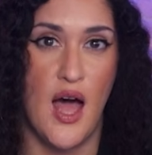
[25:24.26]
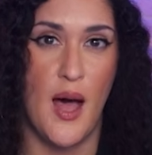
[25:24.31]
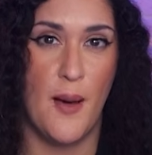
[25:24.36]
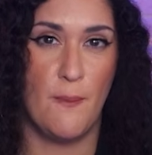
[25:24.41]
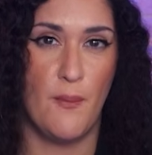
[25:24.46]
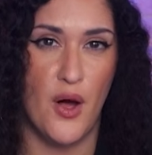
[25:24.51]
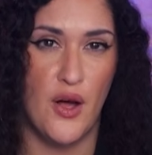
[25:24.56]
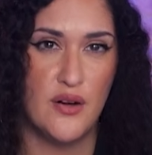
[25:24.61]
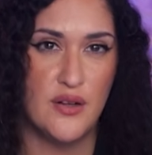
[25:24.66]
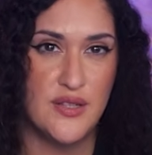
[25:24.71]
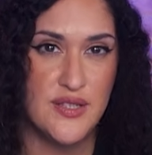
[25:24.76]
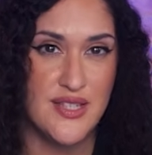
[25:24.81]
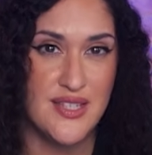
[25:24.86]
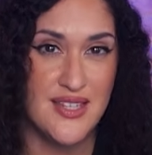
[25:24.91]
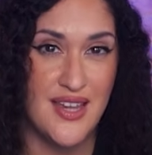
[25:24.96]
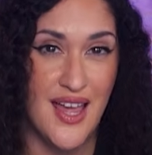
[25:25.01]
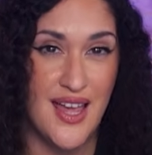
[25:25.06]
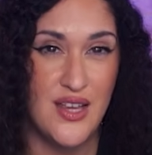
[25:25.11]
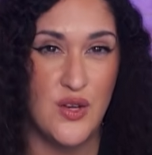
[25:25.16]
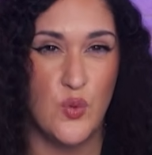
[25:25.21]
A model
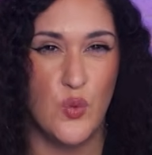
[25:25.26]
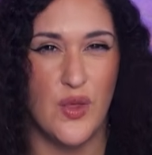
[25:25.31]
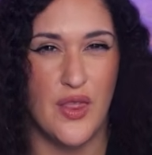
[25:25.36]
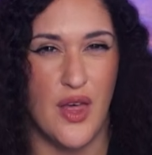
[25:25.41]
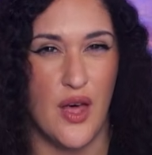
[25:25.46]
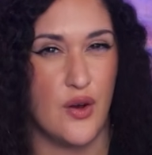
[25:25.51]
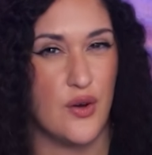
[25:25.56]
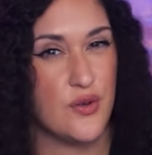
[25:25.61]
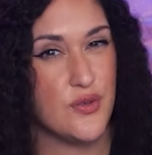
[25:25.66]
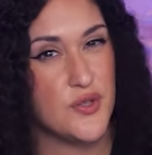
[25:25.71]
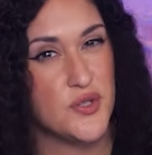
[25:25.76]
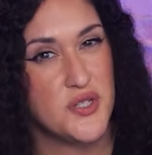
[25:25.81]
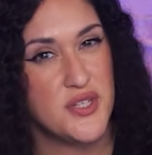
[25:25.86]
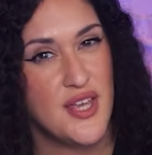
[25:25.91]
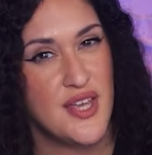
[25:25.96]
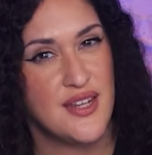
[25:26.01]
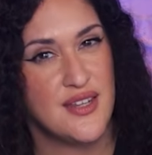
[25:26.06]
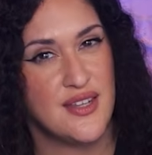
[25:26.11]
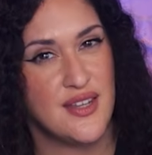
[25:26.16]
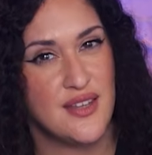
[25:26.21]
designed without
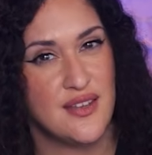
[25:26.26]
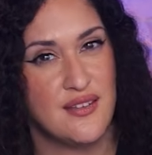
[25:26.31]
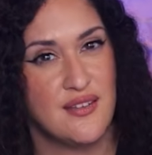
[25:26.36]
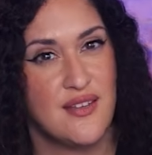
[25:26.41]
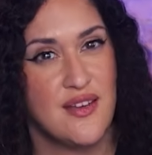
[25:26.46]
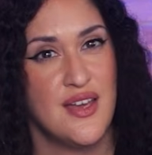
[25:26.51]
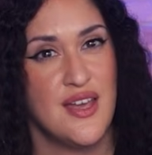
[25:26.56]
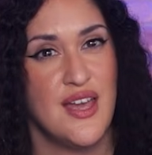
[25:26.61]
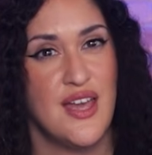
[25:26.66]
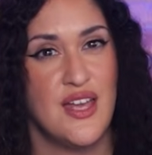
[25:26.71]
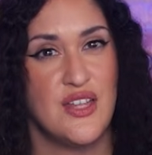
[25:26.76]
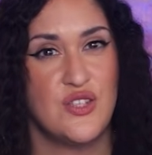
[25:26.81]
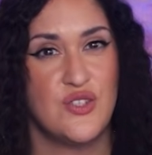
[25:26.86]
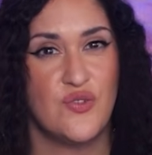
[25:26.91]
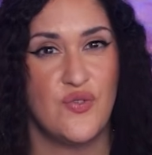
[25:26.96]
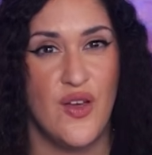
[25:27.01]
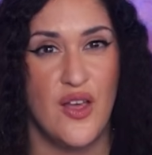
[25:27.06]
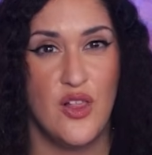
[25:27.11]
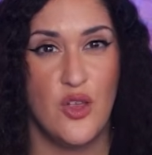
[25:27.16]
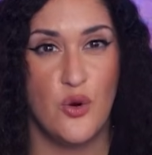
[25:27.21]
understanding its
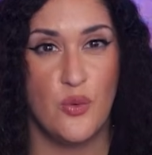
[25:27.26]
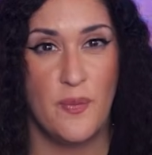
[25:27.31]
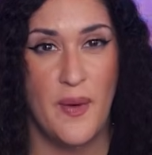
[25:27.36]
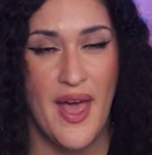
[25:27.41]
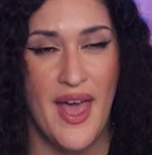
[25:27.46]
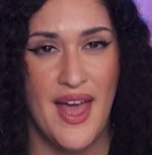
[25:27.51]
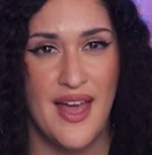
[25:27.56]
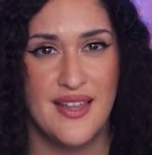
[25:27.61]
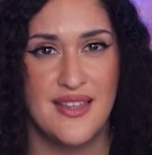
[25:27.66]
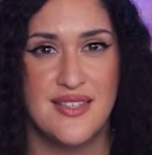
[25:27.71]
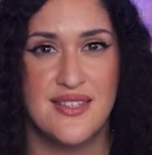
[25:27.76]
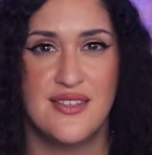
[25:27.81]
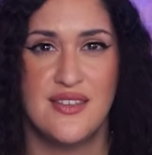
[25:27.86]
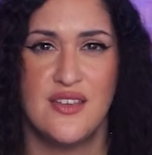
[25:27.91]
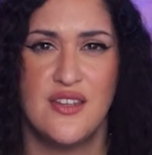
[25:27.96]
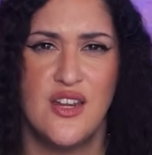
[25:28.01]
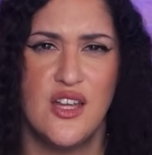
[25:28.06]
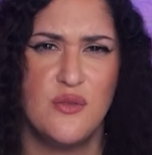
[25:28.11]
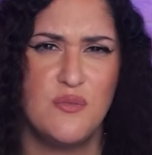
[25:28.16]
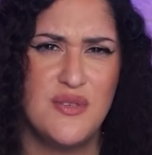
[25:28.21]
failure paths
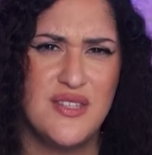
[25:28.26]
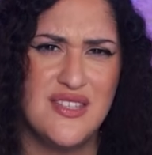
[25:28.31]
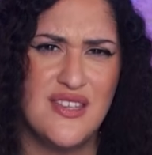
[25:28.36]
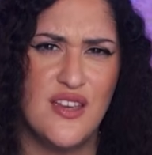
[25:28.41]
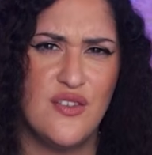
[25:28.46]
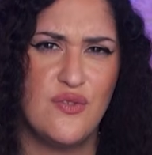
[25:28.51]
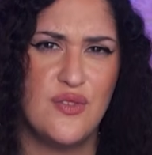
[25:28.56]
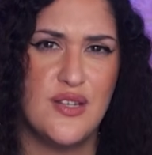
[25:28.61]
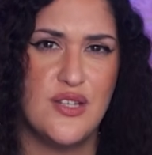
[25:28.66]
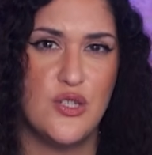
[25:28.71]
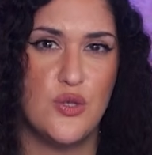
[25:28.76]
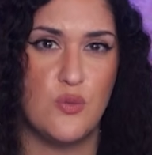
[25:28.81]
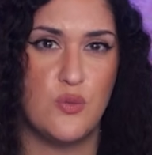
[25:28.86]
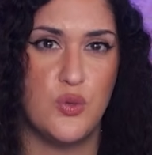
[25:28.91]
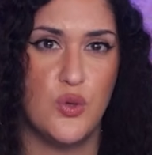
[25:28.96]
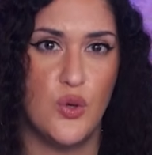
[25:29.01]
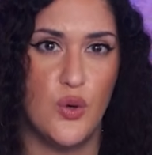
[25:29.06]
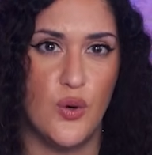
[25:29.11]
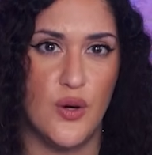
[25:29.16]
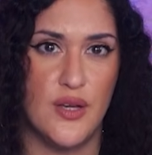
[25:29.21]
cannot be safely
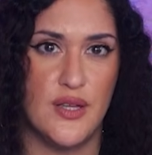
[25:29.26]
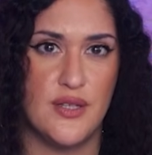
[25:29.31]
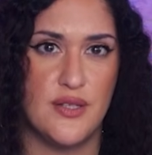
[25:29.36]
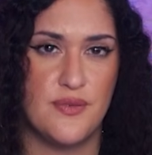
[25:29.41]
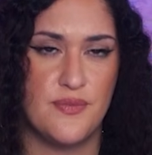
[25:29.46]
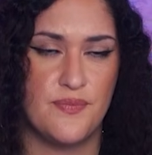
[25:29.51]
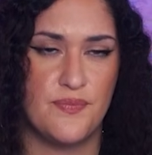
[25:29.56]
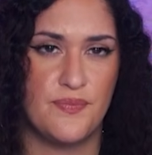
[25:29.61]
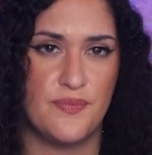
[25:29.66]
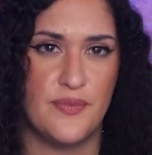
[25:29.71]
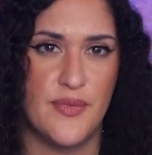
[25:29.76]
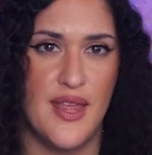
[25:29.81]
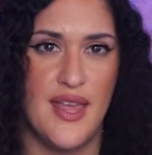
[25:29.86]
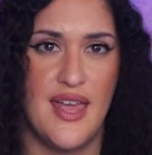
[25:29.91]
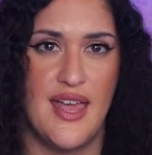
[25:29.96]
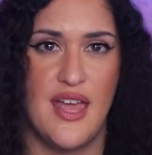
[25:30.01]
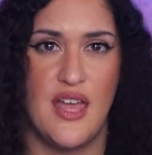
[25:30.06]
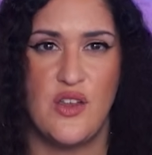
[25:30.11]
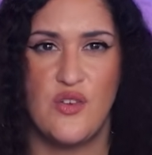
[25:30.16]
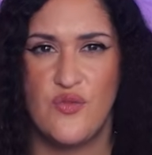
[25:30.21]
deployed.
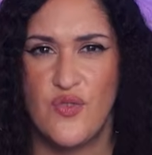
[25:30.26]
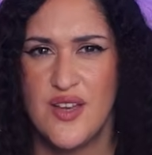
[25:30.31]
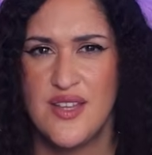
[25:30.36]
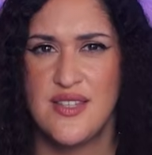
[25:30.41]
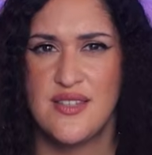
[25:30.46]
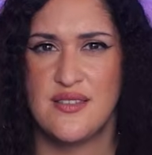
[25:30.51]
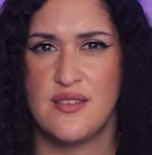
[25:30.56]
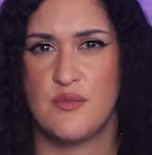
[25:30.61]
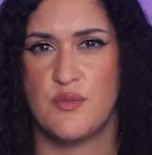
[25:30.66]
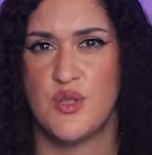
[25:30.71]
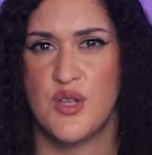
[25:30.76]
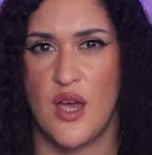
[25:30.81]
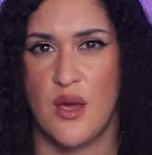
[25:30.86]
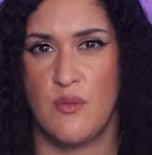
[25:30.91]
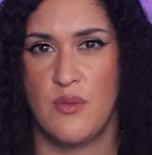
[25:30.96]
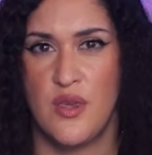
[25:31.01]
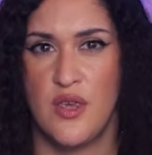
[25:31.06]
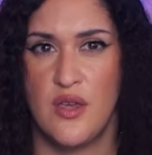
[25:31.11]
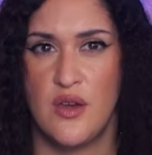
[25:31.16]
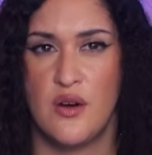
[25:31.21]
Invest some
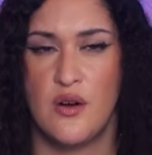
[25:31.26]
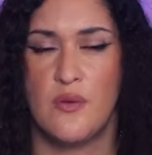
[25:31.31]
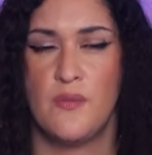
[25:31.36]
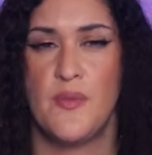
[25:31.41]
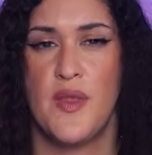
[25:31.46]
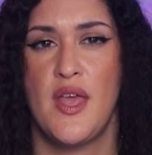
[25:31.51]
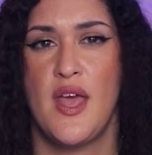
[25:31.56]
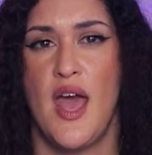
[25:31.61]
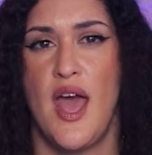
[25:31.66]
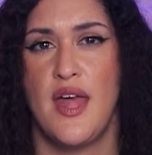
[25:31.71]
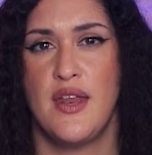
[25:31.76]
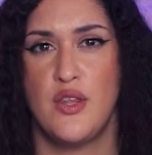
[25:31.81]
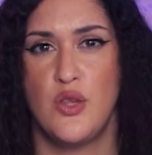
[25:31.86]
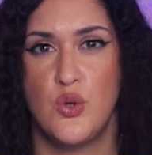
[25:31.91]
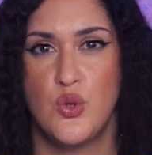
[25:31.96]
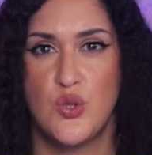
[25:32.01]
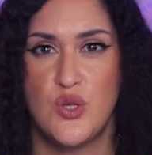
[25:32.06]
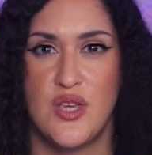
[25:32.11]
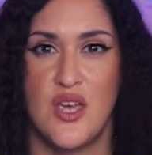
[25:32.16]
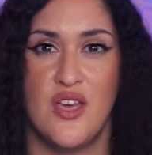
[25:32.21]
time here, and
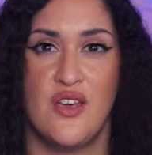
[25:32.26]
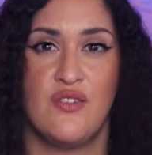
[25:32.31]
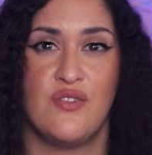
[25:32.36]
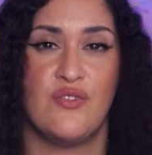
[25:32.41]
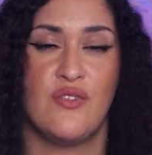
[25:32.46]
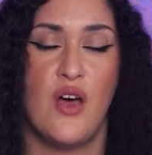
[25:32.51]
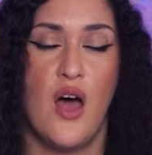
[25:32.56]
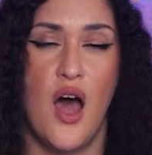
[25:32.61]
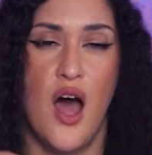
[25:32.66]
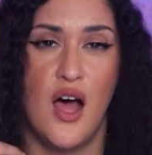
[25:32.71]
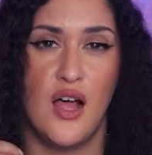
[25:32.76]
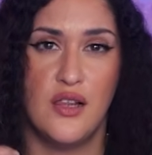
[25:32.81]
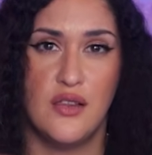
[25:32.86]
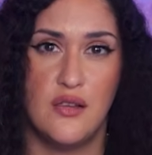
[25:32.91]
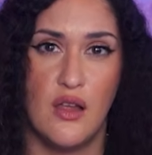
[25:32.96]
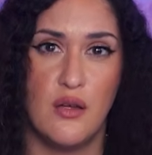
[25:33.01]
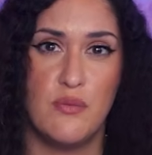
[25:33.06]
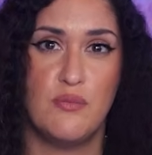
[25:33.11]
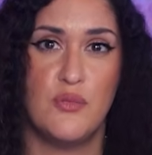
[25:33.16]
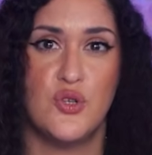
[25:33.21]
you save a
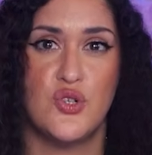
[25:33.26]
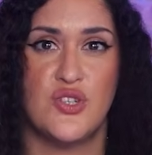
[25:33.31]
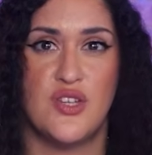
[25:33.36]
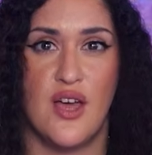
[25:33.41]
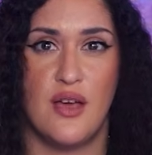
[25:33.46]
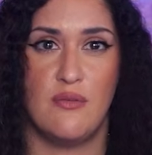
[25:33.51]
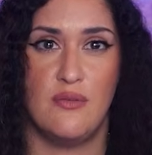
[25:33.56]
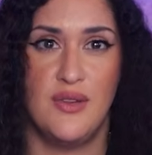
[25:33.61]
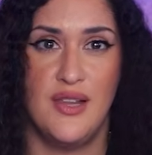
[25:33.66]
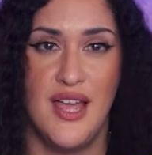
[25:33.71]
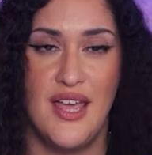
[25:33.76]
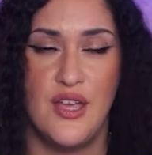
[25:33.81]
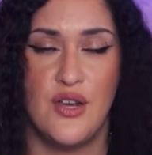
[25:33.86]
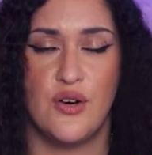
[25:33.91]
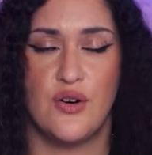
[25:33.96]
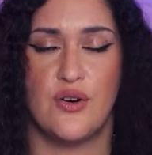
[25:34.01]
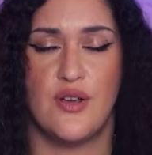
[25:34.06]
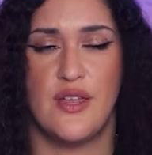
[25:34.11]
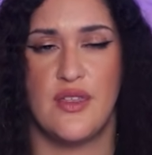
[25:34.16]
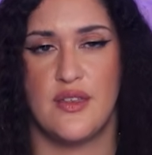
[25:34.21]
lot more time
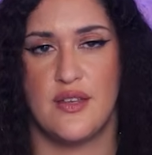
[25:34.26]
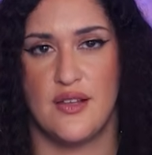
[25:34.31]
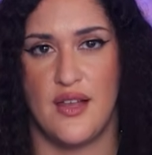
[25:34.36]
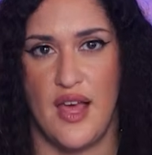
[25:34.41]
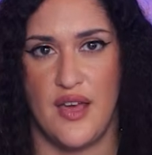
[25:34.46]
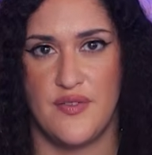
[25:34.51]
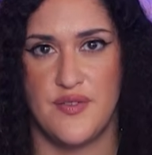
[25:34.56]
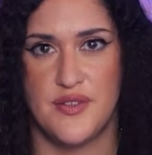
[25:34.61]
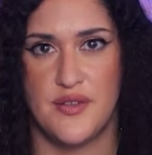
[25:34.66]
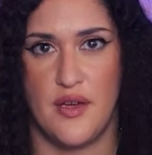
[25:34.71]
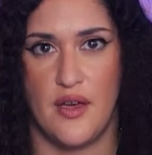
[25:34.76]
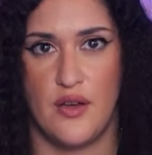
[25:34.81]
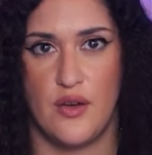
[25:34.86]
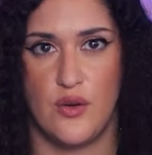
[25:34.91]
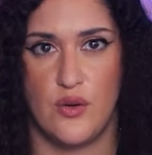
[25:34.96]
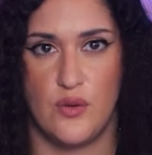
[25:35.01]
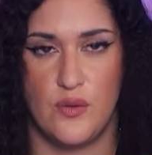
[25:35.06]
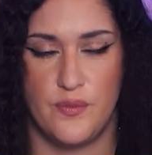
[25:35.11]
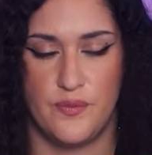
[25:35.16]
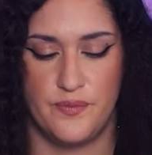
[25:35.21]
later in the life
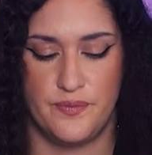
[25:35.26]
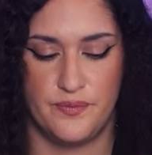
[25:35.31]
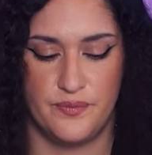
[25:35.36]
cycle.